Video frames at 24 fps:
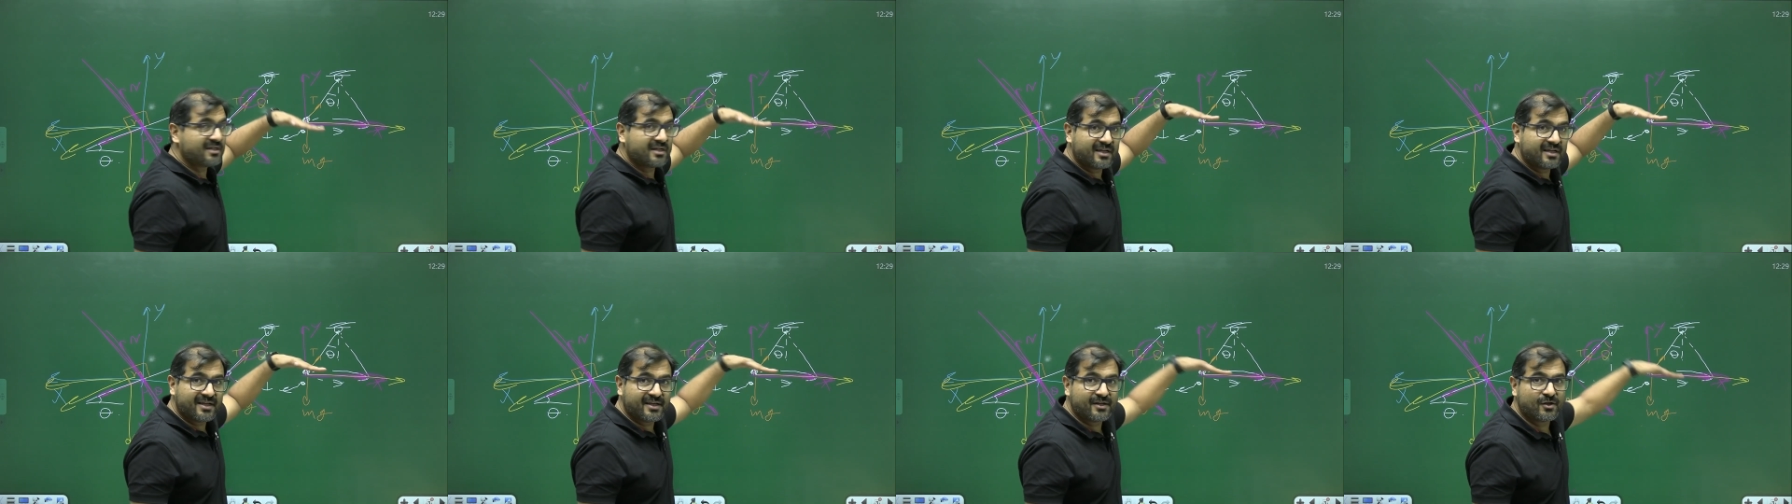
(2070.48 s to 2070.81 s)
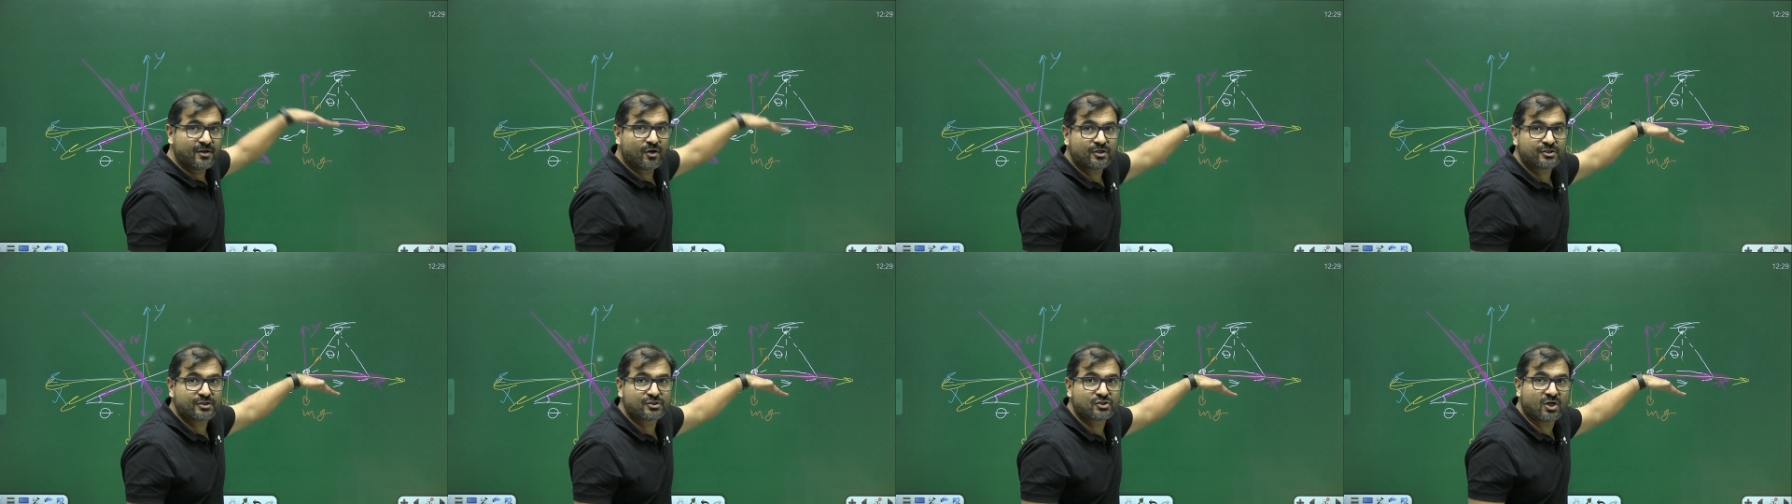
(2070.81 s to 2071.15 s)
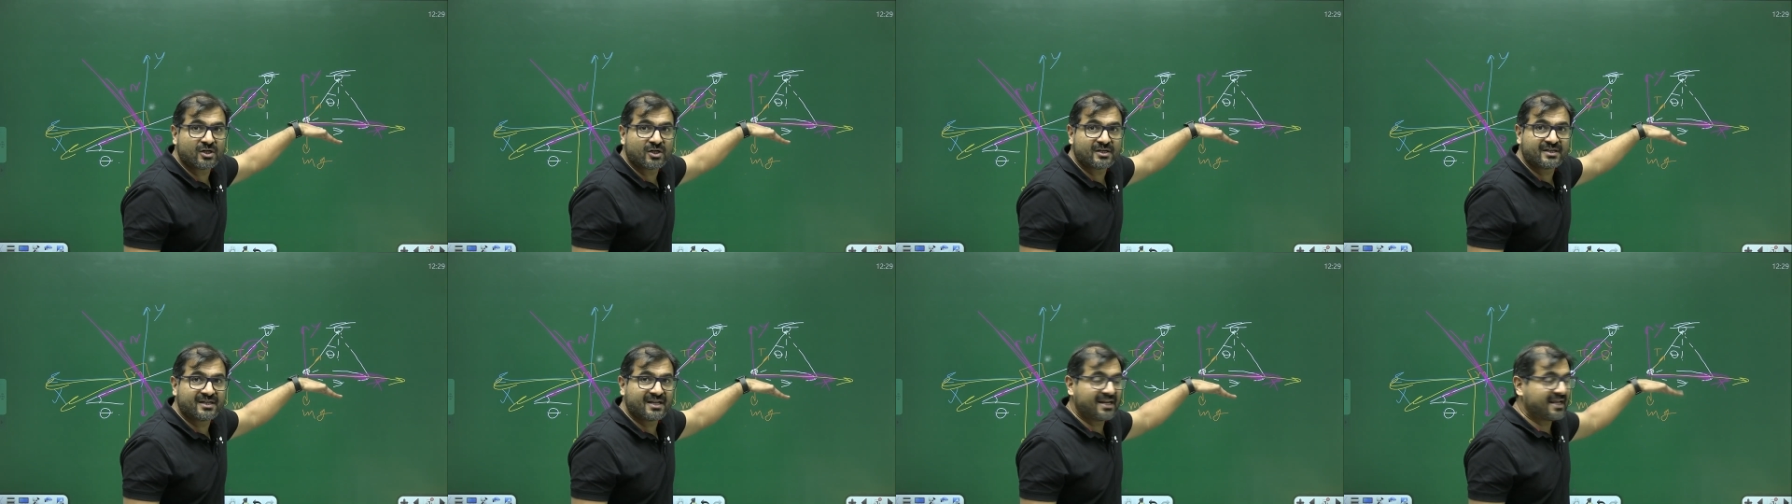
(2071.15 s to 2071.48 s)
in
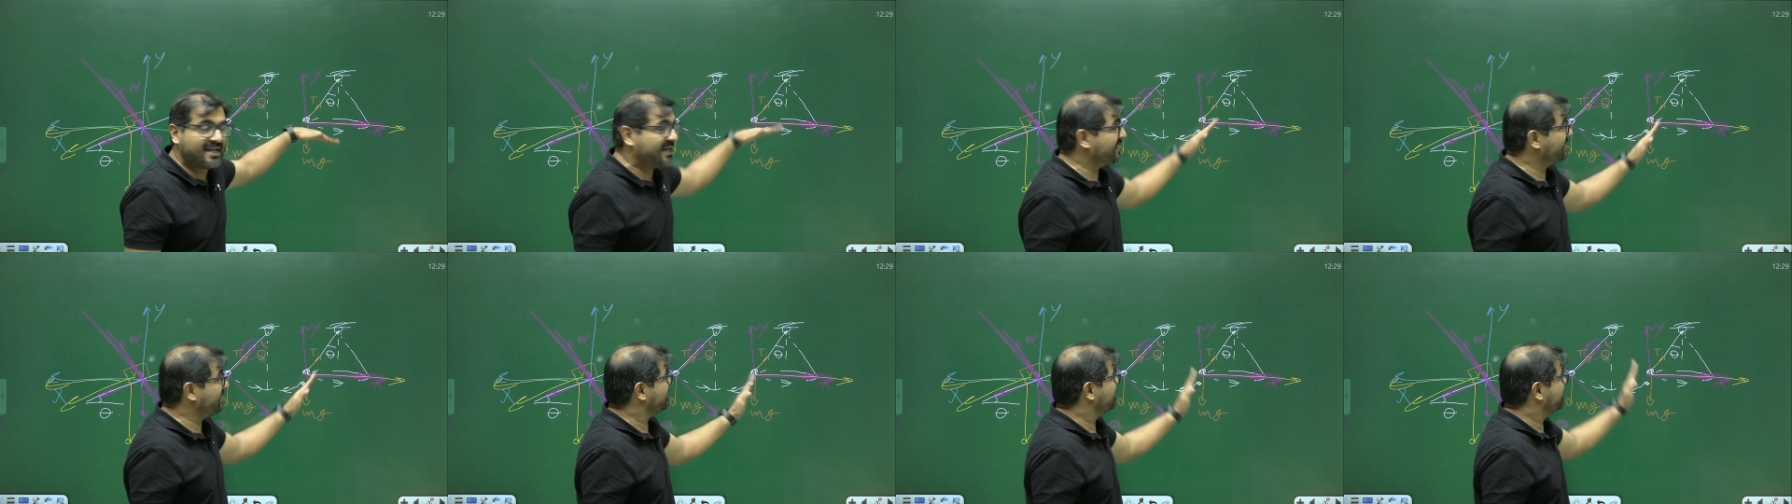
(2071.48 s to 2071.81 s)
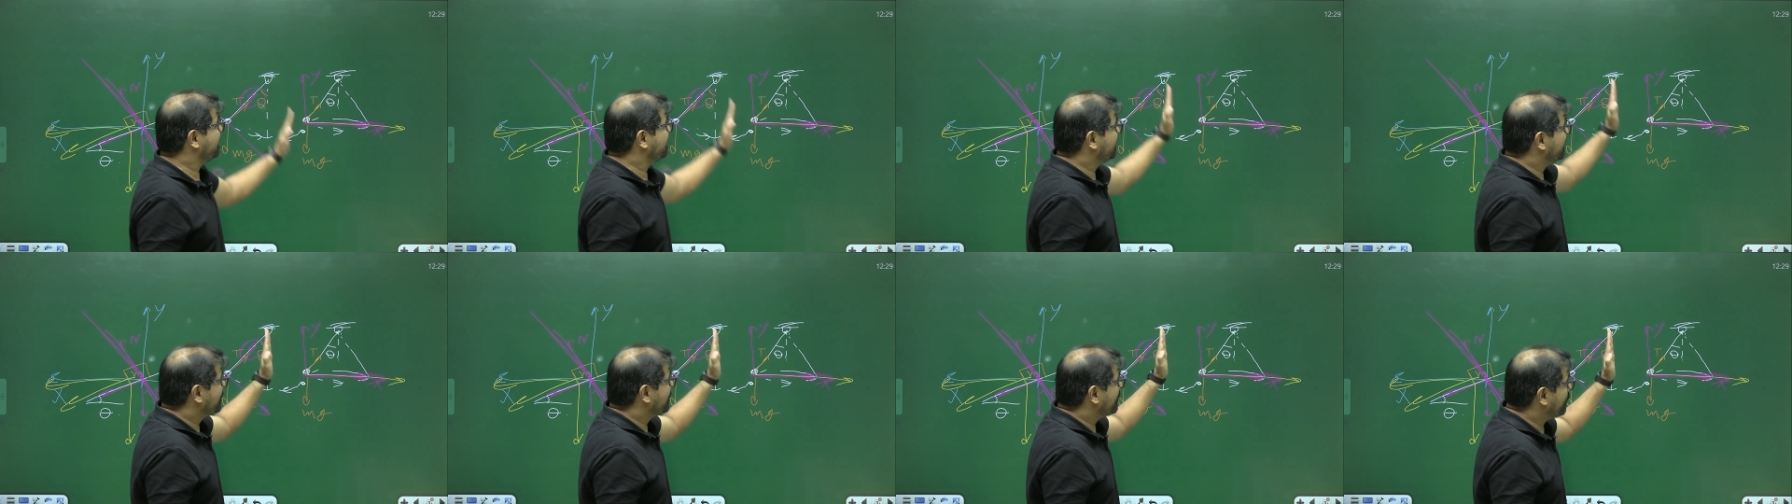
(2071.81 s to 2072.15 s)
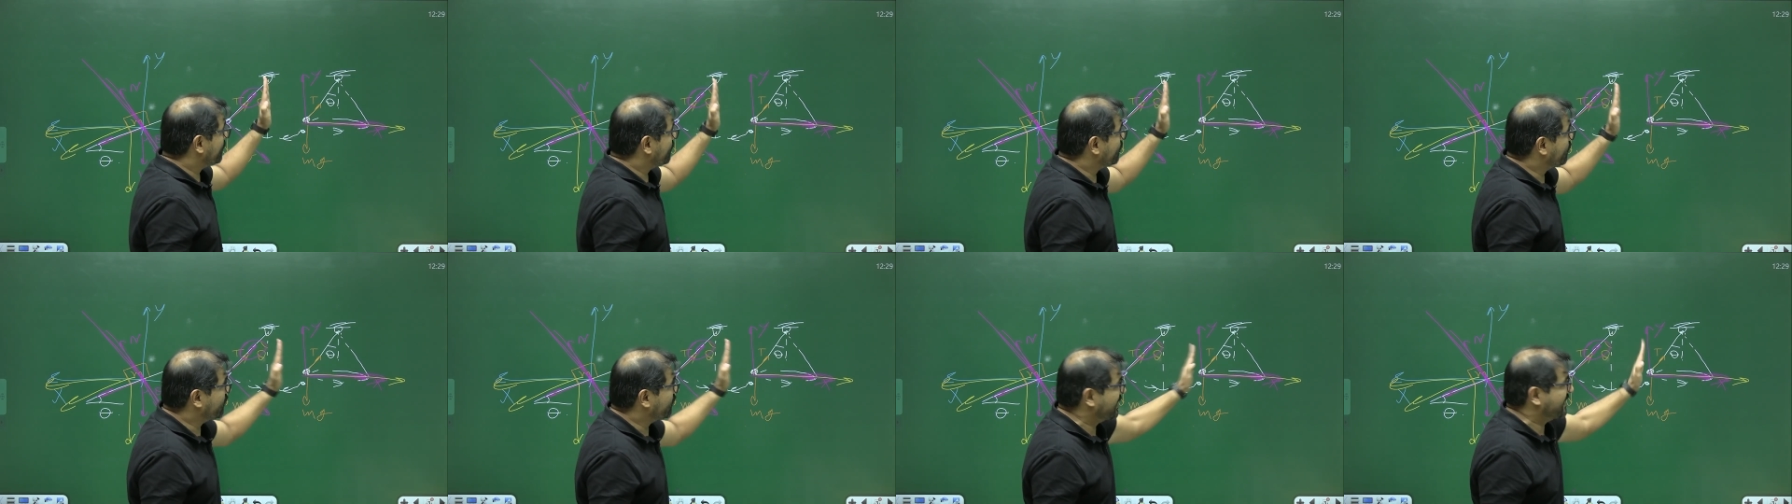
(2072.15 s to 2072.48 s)
horizontal and
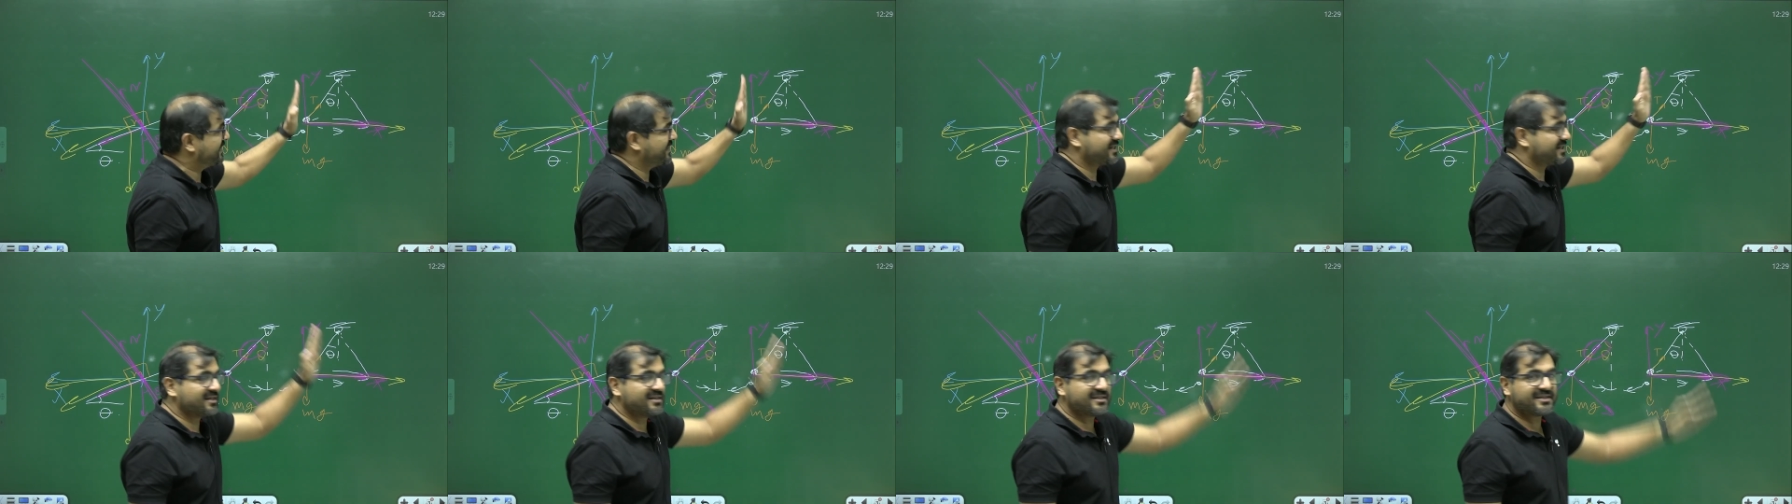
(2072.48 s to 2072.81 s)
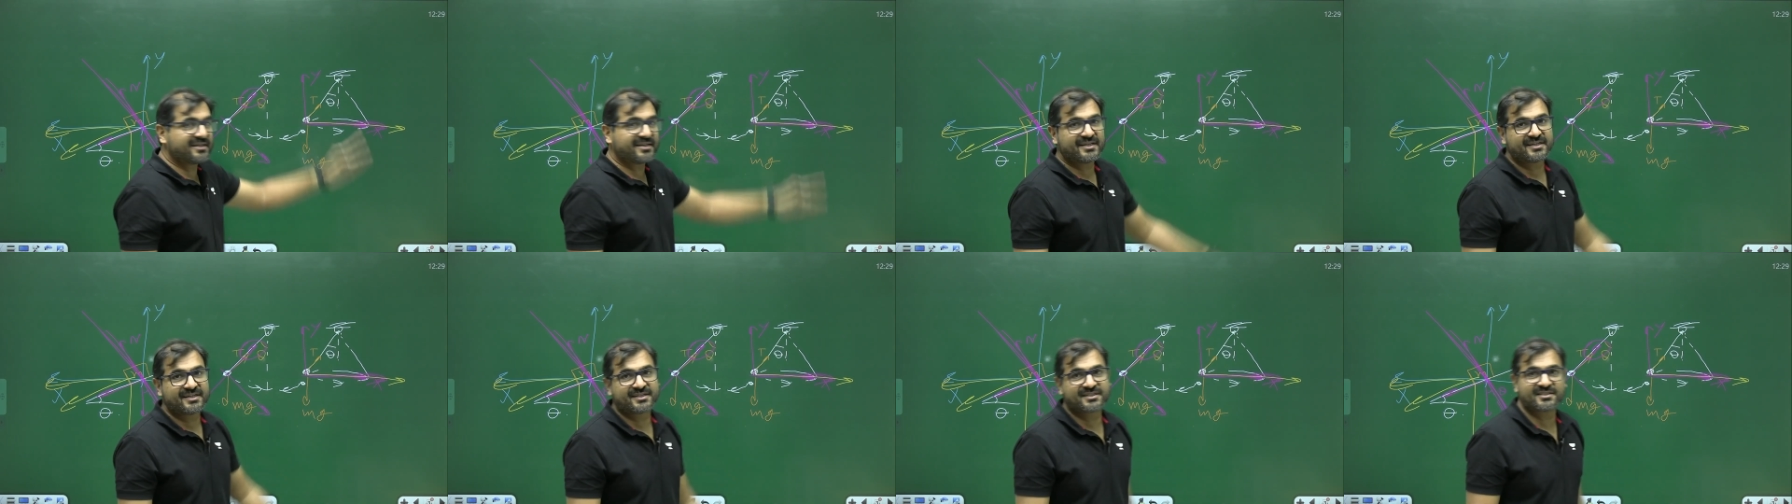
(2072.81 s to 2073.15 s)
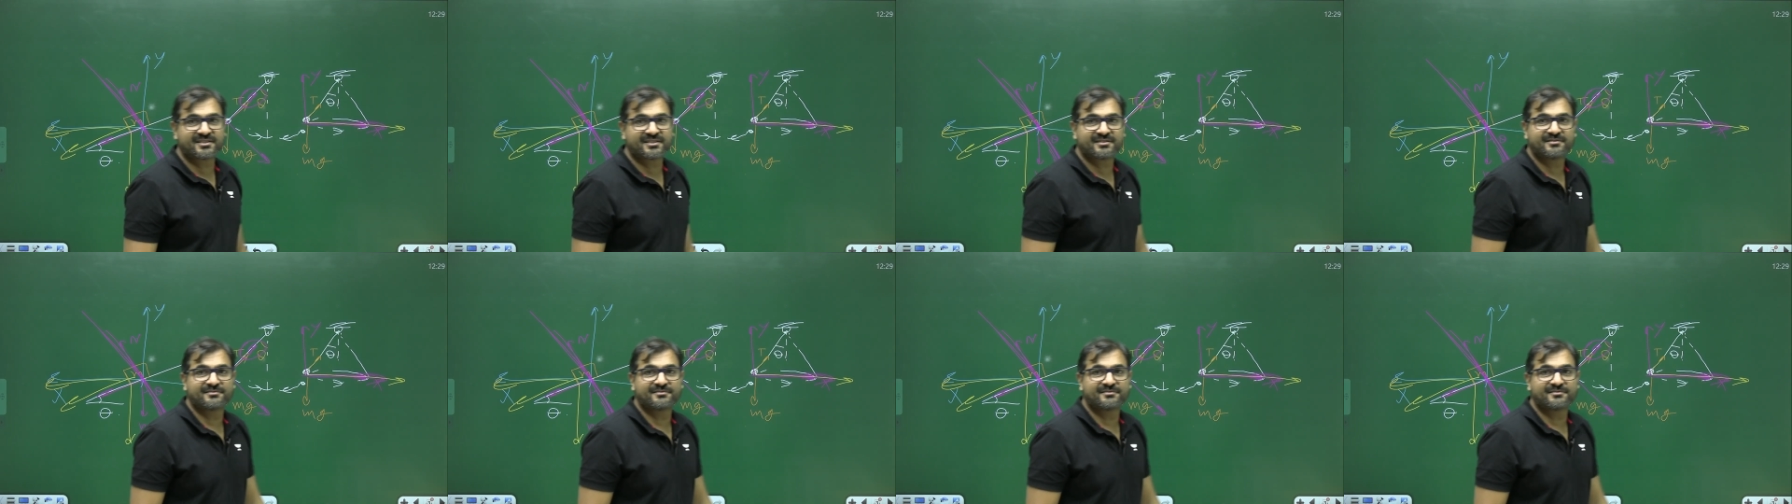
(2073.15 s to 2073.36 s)
vertical direction.